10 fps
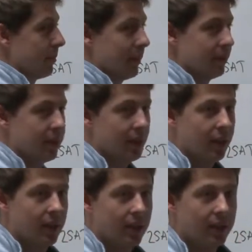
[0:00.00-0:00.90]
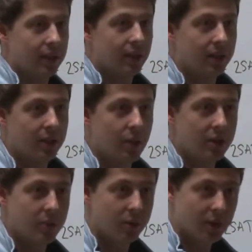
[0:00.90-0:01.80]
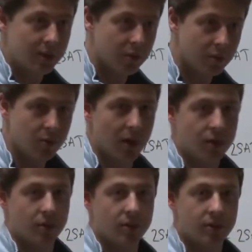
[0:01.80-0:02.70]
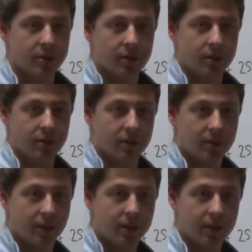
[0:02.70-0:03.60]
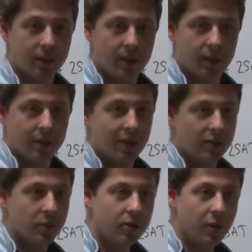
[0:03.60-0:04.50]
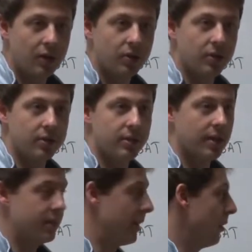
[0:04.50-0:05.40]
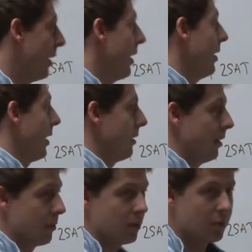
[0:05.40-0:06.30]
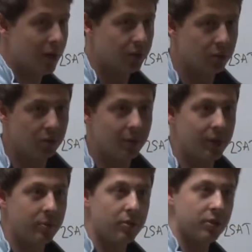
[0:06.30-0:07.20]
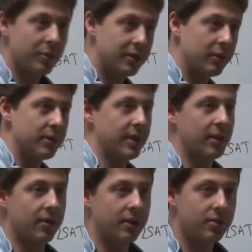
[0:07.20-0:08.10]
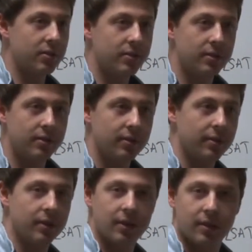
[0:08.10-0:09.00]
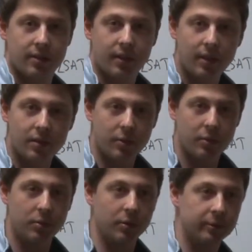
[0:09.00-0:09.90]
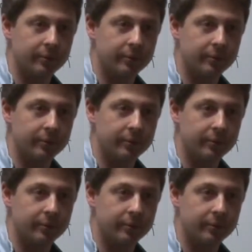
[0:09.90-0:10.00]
but that requires me to ask more questions, right? If I ask more questions, then I say, okay, I'm going to go back to 2, but I'm losing my soundness error, right? So it's unclear what to do.